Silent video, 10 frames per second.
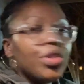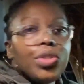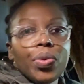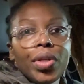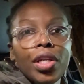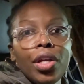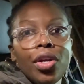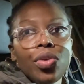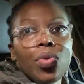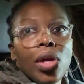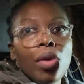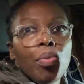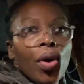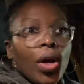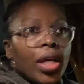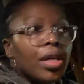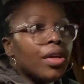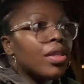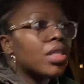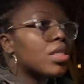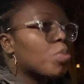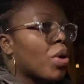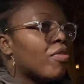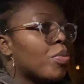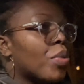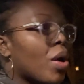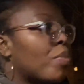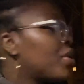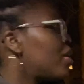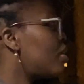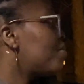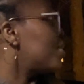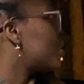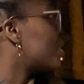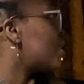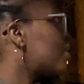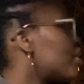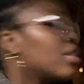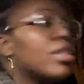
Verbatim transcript: are you doing here? You can't park here. This is private property. And I'm just like,